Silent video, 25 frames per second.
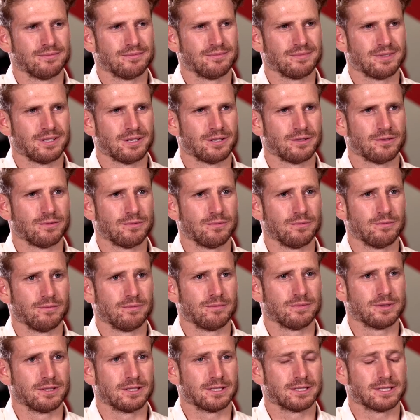you know,
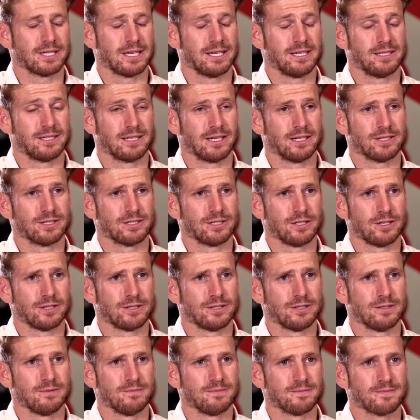just excited to get
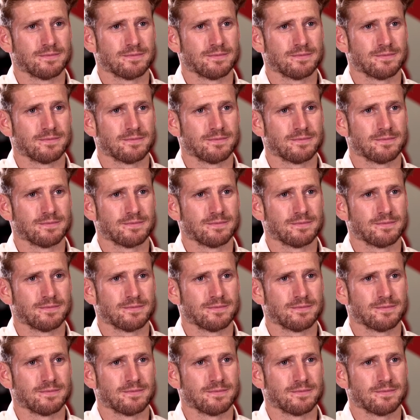started.